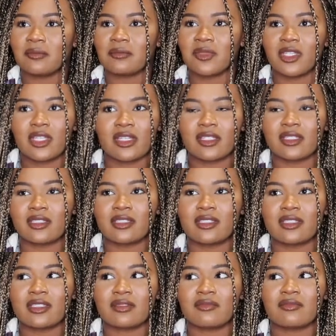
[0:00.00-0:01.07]

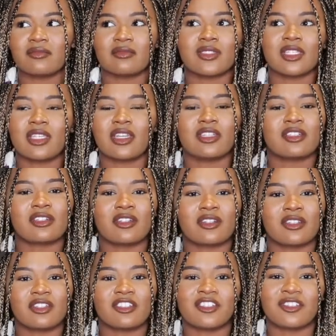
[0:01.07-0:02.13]
because Sienna and I are
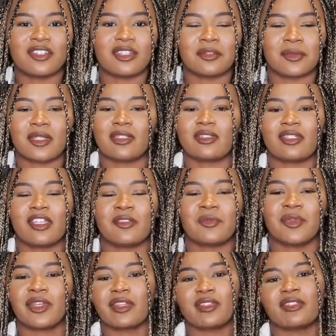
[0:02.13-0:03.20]
gonna do it anyway, and
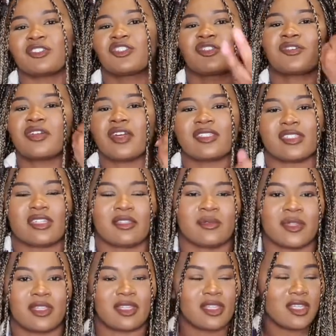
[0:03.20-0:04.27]
we're gonna show you guys
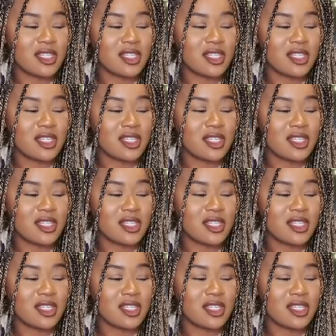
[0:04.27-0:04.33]
anyway.